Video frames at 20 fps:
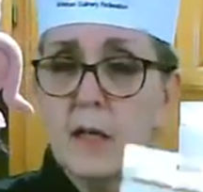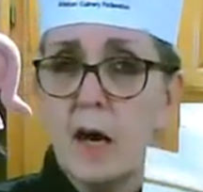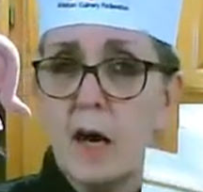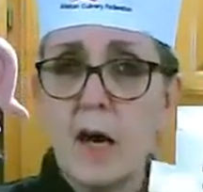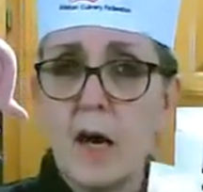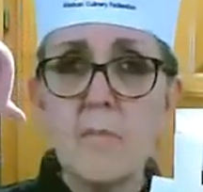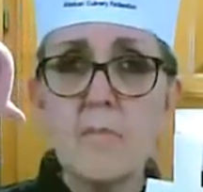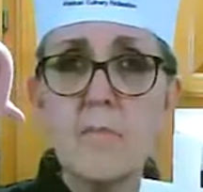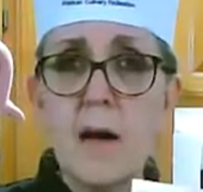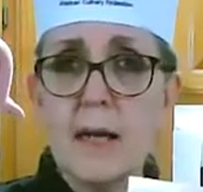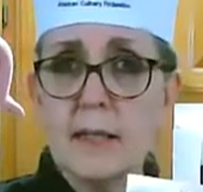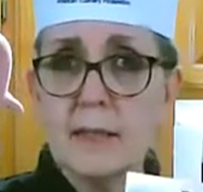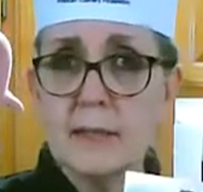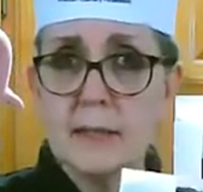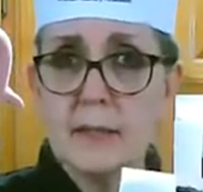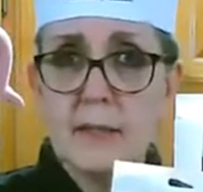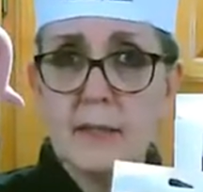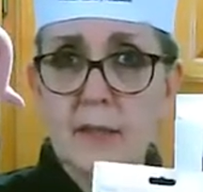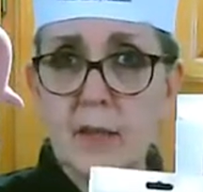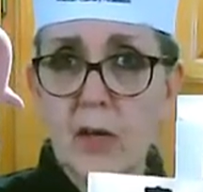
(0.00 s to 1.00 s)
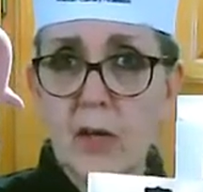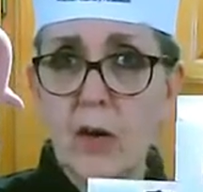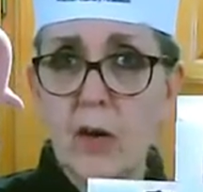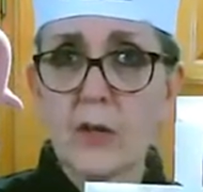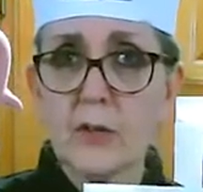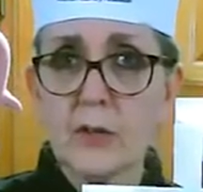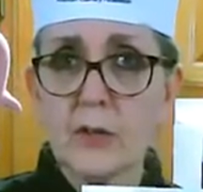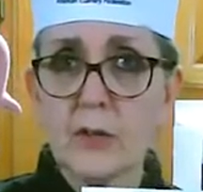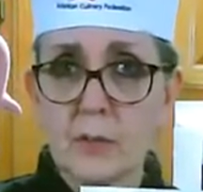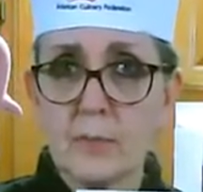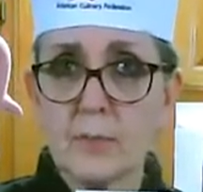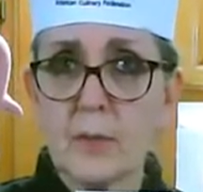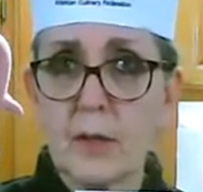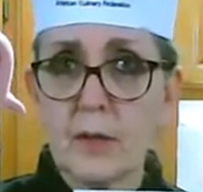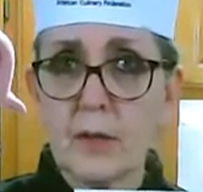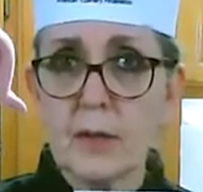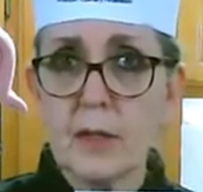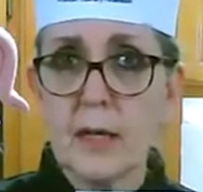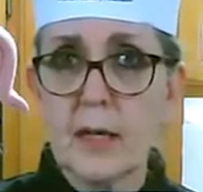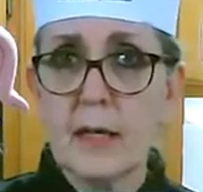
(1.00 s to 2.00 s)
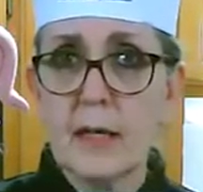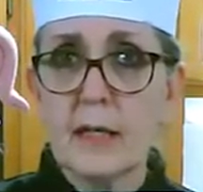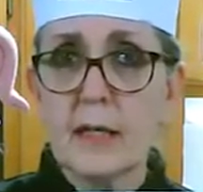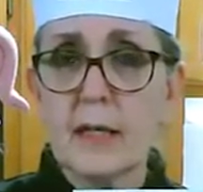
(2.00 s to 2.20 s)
Amazing. They're awesome, okay?